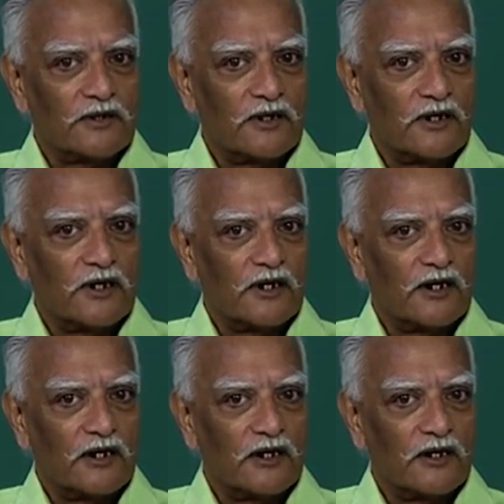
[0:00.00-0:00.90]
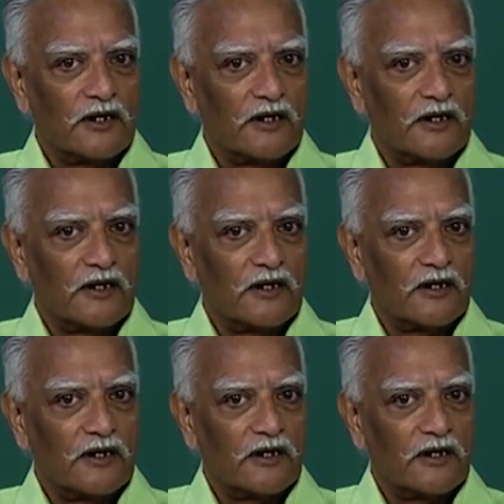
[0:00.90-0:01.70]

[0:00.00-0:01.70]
Nobody speaks.